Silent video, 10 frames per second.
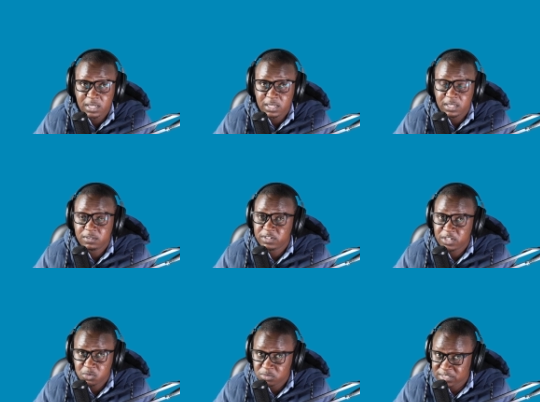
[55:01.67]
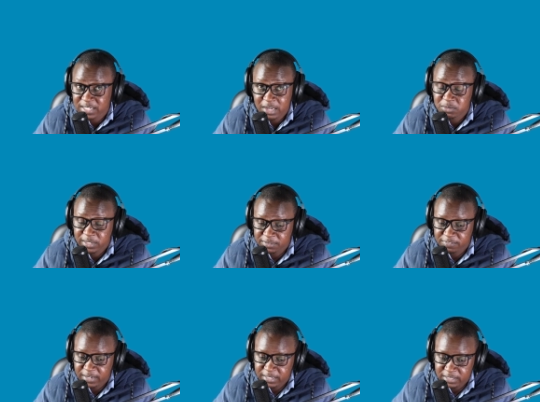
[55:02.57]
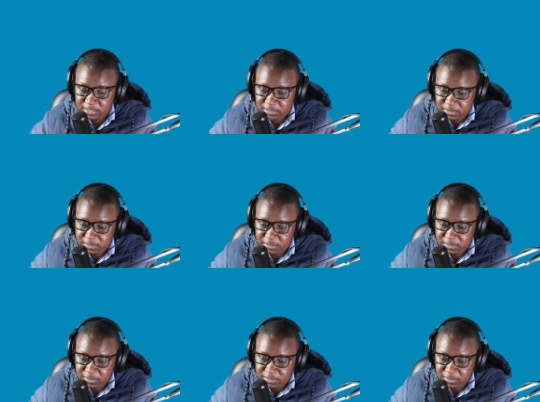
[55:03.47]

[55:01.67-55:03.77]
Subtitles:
Even a used car you can finance.